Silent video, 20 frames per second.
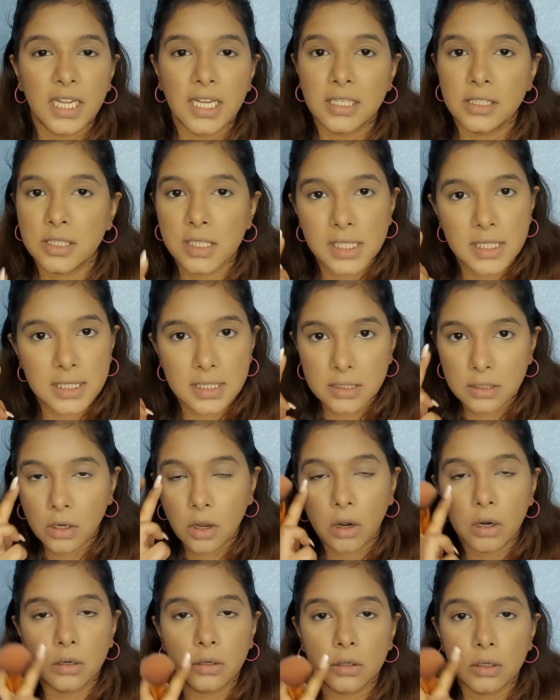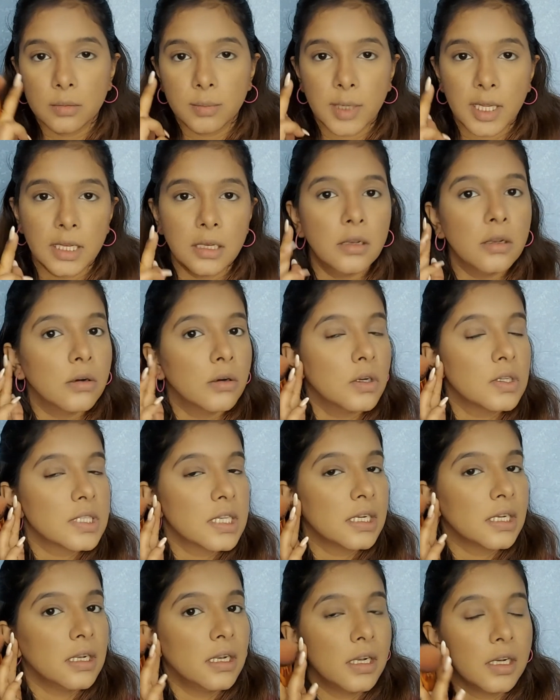I just contoured my nose
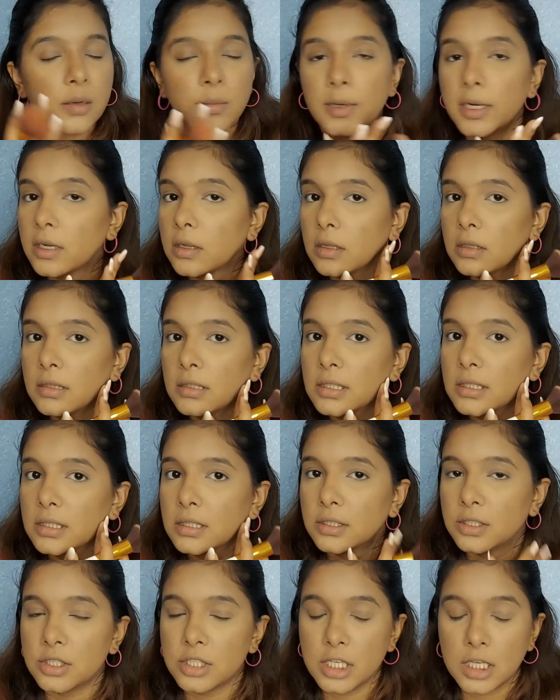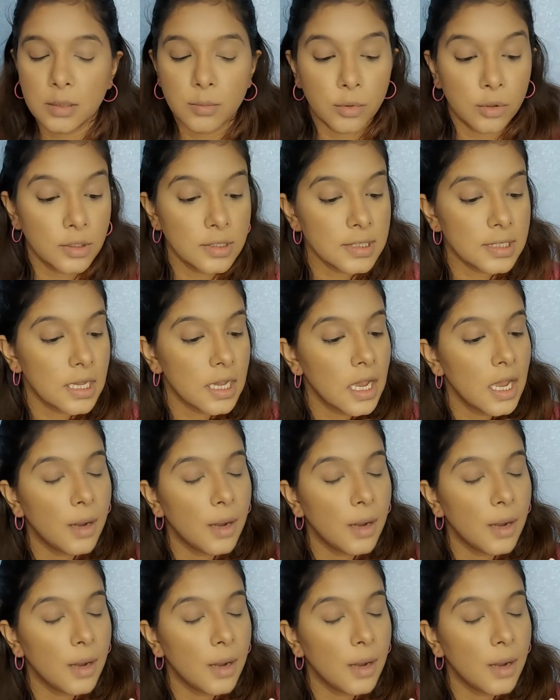and a little bit on the cheekbones.